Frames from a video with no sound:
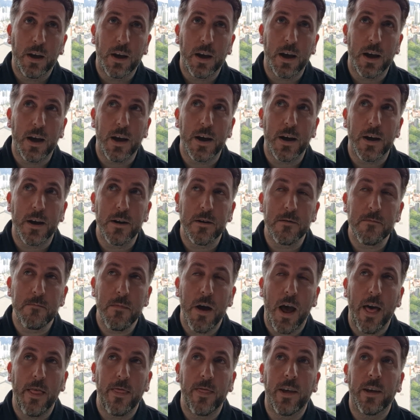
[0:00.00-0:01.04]
Um,
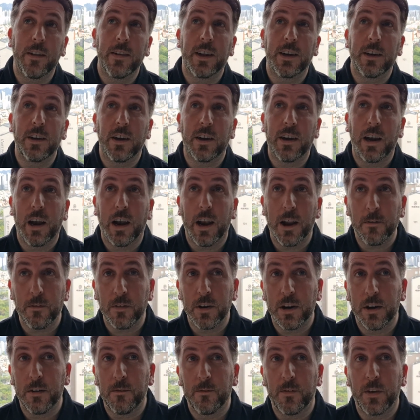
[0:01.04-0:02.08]
and then they did an
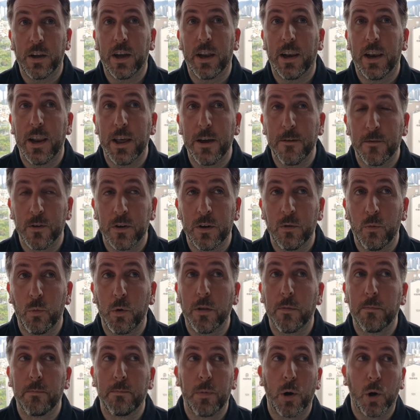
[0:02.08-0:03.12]
11 v 11
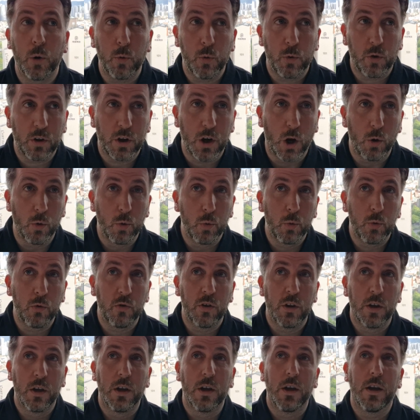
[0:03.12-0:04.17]
with both
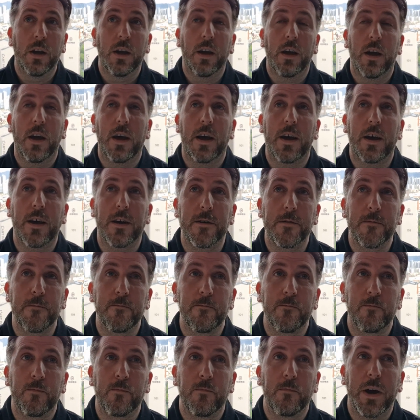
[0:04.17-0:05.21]
goals
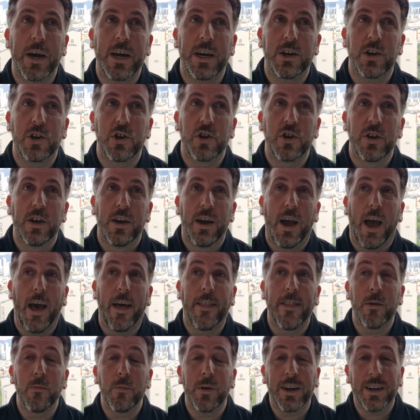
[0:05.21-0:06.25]
um, match.
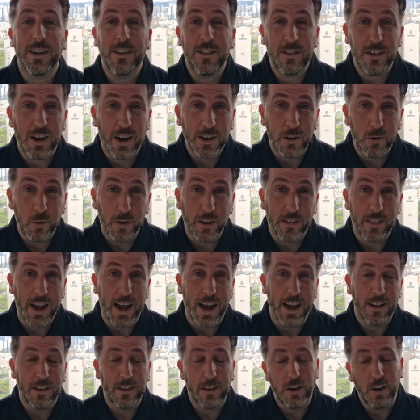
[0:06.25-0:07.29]
And then when they had done all of
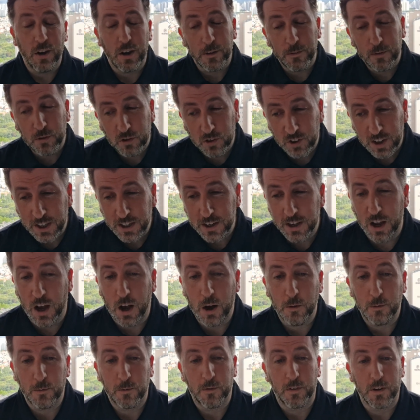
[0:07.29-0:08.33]
that, you'll have seen it
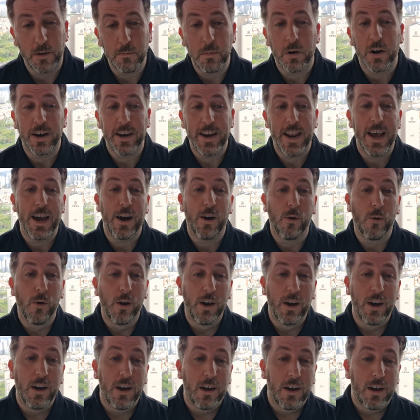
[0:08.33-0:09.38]
hopefully by now
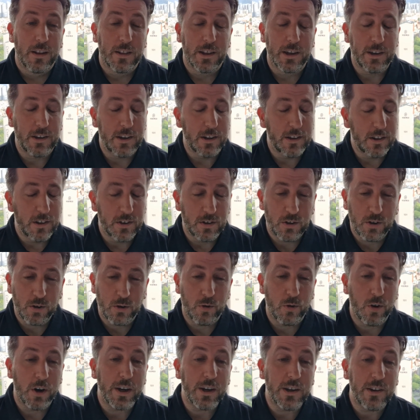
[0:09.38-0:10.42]
they did this
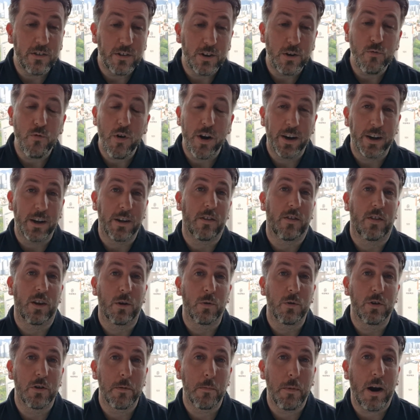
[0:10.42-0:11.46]
crazy running thing,
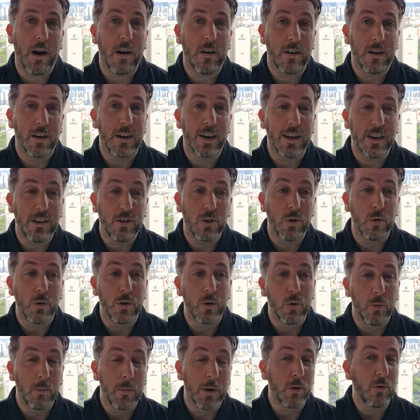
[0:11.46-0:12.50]
which apparently they do
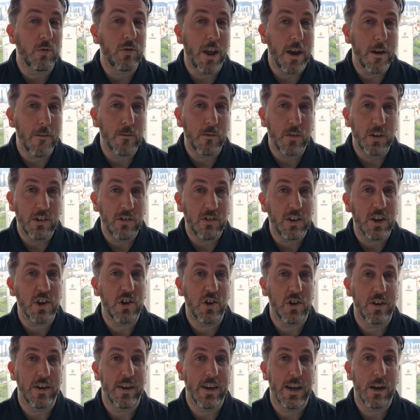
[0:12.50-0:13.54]
in almost every
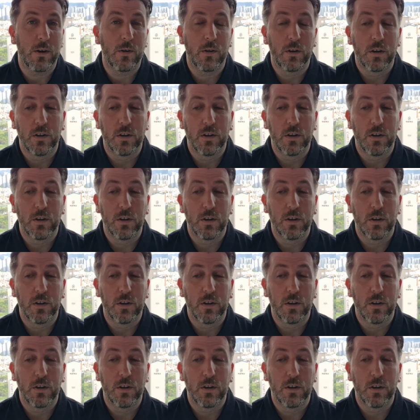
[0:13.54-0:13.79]
session now.